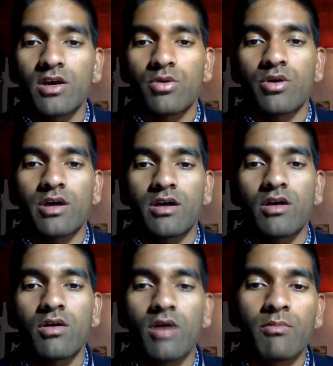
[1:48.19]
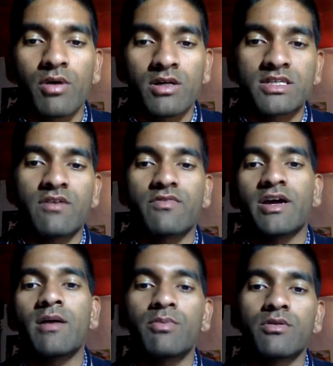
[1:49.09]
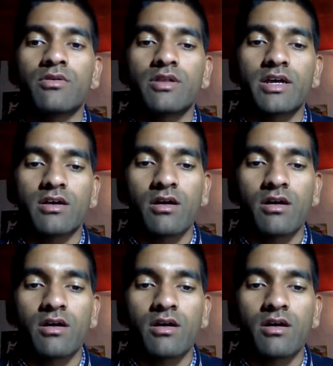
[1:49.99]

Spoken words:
going, "Oh, I'm balls out for Apple," or like,